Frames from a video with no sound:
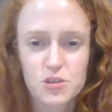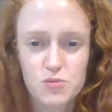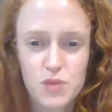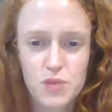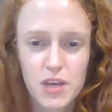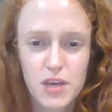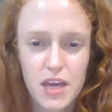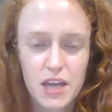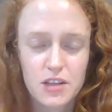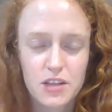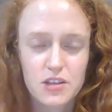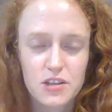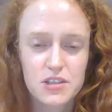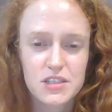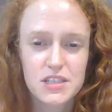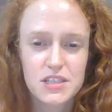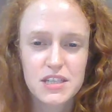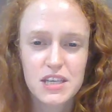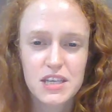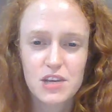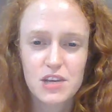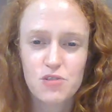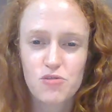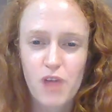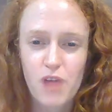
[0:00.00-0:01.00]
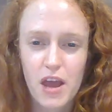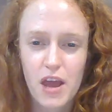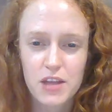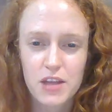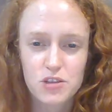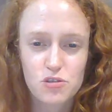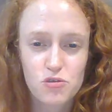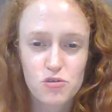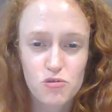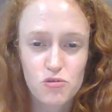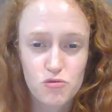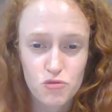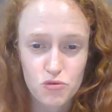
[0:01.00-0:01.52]
we can see right
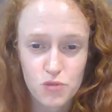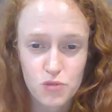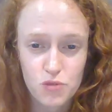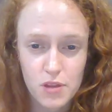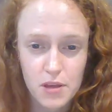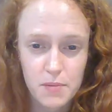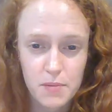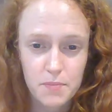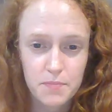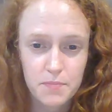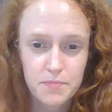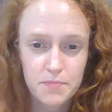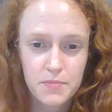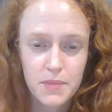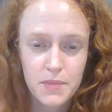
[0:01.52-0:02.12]
through them.